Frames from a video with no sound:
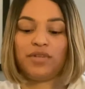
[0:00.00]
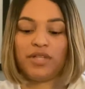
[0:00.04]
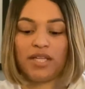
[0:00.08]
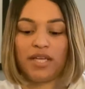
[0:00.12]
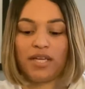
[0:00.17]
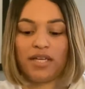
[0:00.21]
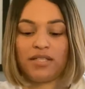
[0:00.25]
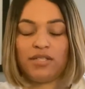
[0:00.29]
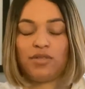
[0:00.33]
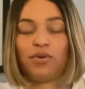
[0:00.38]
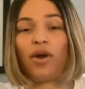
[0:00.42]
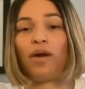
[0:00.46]

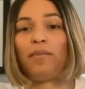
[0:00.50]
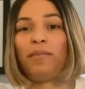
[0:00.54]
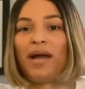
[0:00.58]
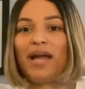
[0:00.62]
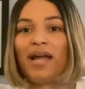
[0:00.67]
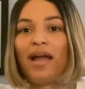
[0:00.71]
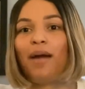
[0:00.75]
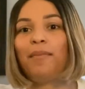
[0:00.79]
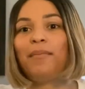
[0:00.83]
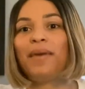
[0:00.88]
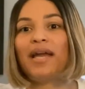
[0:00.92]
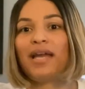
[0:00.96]
this, or I
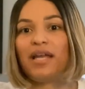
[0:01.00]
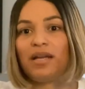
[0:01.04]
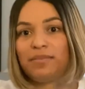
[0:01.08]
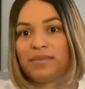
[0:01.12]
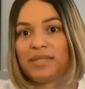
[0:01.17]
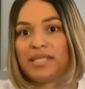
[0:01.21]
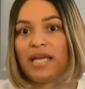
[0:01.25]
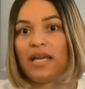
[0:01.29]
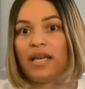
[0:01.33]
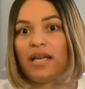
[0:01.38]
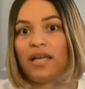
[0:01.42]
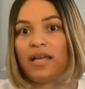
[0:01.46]
might end up
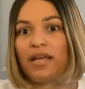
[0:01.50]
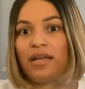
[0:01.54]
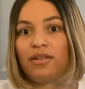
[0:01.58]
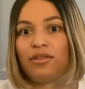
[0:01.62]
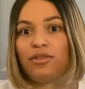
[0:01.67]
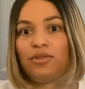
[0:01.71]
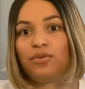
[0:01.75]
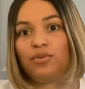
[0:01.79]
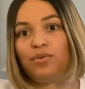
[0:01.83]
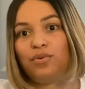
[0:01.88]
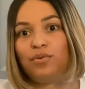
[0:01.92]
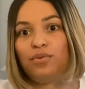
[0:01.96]
sending
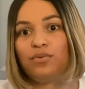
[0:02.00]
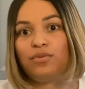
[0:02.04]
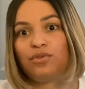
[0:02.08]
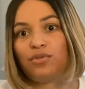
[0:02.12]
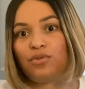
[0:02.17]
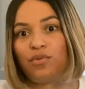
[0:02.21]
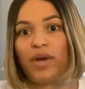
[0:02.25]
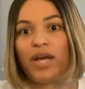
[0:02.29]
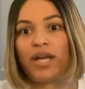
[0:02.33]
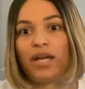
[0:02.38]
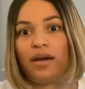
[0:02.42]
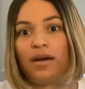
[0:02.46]
it to
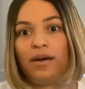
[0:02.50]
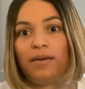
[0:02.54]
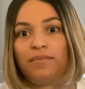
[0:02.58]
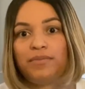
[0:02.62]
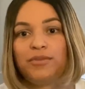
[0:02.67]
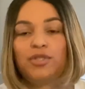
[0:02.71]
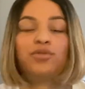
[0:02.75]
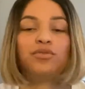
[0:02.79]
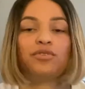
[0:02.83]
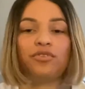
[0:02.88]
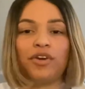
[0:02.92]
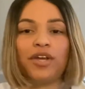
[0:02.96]

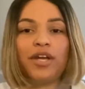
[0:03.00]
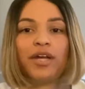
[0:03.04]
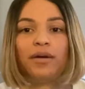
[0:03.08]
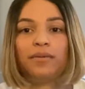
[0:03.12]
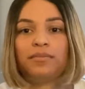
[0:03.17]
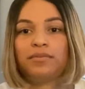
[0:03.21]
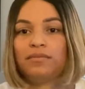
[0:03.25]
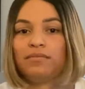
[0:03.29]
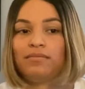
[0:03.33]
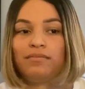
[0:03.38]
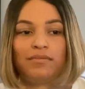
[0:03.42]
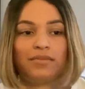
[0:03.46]

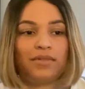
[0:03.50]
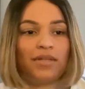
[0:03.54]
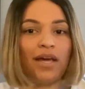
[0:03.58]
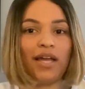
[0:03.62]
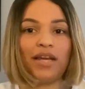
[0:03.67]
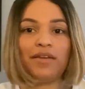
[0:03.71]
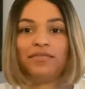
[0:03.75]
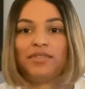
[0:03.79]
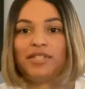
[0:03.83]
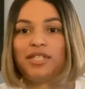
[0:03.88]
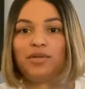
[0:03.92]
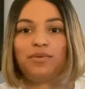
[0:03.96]
ThredUp, not
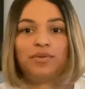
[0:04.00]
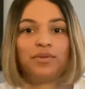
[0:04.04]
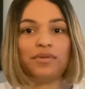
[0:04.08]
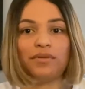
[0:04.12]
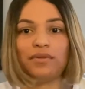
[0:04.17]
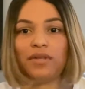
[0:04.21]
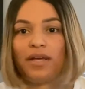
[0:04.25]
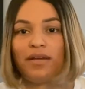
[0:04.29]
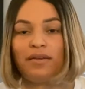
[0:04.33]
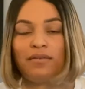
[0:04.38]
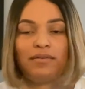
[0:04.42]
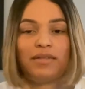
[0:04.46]
even deal
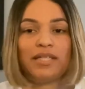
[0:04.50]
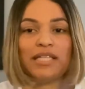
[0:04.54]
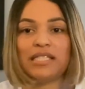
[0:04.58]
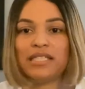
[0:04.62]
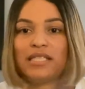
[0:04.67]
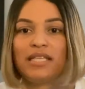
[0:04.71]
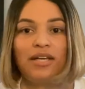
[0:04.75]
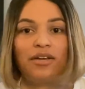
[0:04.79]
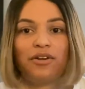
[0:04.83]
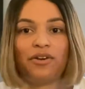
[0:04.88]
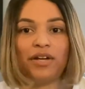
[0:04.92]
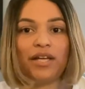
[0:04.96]
with like
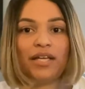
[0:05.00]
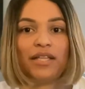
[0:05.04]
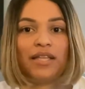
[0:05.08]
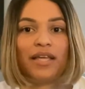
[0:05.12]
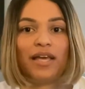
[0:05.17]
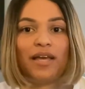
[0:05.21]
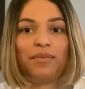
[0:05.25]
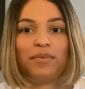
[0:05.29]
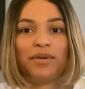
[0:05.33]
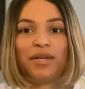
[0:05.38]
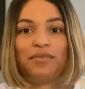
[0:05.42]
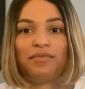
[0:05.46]
listing or
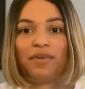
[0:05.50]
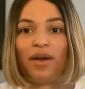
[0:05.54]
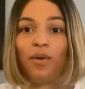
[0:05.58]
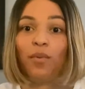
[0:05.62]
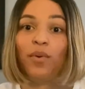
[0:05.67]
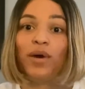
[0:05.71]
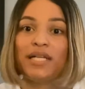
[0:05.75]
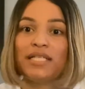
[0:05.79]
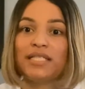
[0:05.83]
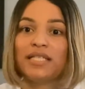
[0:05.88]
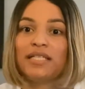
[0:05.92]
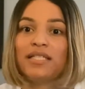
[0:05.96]
anything. But if I
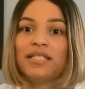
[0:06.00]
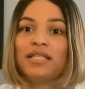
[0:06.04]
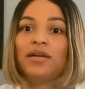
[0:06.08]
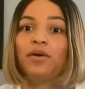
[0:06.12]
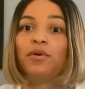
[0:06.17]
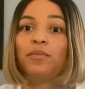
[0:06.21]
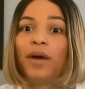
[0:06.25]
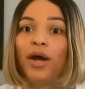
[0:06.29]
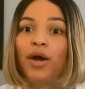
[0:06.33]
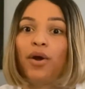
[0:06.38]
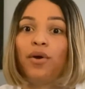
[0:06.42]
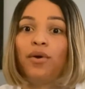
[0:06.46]
was listing it
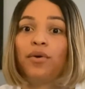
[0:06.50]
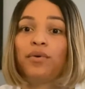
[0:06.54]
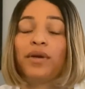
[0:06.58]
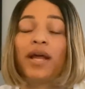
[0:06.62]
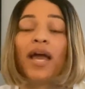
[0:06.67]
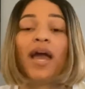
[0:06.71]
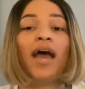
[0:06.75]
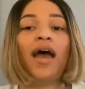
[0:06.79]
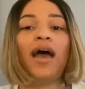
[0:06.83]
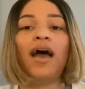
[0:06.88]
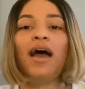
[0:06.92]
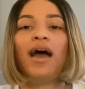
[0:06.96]
on my
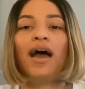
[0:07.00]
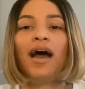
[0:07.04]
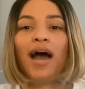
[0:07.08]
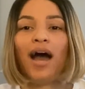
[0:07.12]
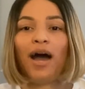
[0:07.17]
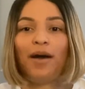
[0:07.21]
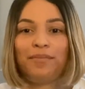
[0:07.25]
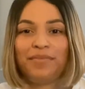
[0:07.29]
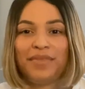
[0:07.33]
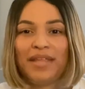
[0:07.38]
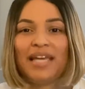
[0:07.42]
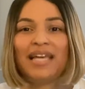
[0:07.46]
own,
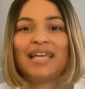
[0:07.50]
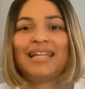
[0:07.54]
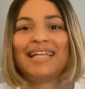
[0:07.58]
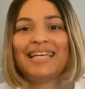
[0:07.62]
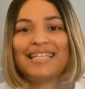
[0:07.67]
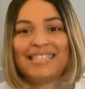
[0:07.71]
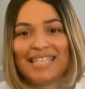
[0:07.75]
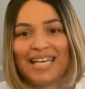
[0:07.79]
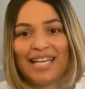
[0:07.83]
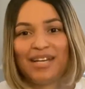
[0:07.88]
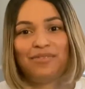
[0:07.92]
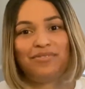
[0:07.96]
I'm thinking
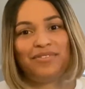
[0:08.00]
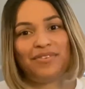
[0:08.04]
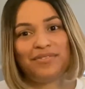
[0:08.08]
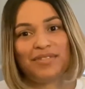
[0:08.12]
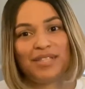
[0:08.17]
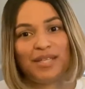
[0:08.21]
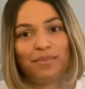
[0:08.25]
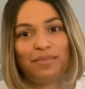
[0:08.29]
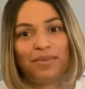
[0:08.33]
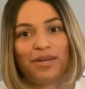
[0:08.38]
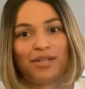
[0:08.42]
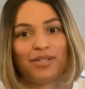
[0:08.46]
like 10 to
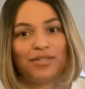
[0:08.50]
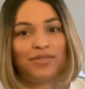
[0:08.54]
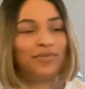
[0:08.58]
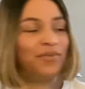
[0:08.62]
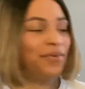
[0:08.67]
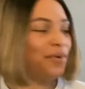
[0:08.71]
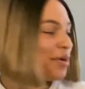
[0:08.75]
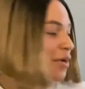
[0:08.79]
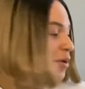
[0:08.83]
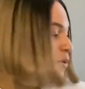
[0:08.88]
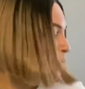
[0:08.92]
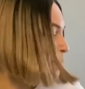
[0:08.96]
15 bucks
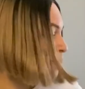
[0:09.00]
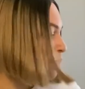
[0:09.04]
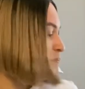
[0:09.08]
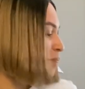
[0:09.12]
for it.